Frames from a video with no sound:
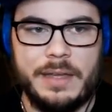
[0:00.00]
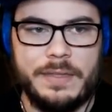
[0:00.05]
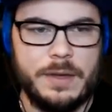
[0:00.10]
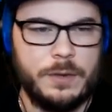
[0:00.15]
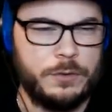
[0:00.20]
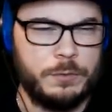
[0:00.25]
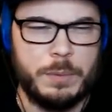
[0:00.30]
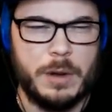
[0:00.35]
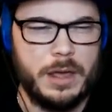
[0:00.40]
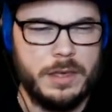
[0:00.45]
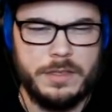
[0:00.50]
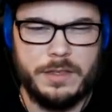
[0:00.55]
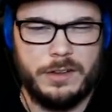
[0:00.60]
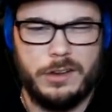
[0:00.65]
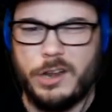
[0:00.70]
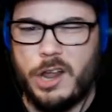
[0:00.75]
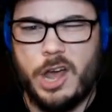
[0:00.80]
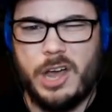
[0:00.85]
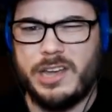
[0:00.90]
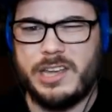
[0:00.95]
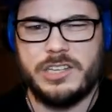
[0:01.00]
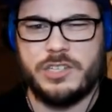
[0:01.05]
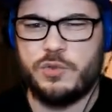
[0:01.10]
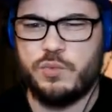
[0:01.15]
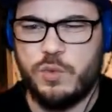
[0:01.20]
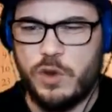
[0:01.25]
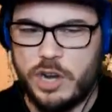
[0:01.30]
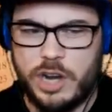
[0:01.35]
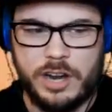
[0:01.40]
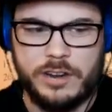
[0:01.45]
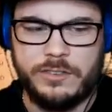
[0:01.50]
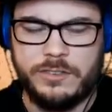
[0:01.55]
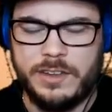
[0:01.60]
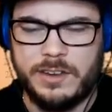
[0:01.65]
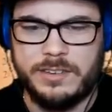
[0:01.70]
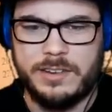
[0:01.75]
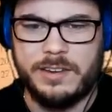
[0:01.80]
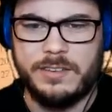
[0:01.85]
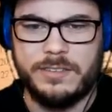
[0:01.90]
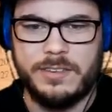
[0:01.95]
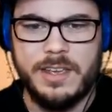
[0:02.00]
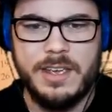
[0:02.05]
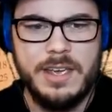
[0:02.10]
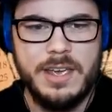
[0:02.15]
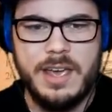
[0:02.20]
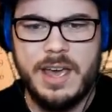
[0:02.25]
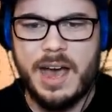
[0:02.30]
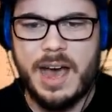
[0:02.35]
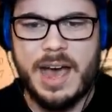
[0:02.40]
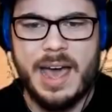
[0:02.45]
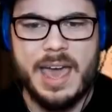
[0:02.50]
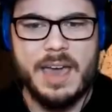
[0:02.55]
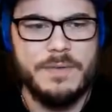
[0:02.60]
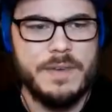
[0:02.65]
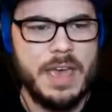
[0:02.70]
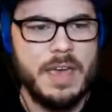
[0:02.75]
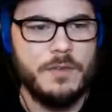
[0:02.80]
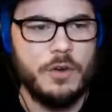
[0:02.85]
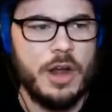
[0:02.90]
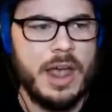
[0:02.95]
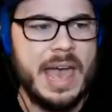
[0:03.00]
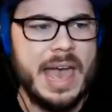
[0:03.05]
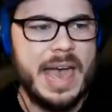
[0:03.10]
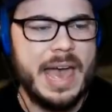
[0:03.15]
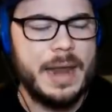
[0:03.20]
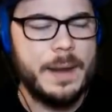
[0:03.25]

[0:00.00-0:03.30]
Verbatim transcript: That's probably the longest run-on sentence I have ever had.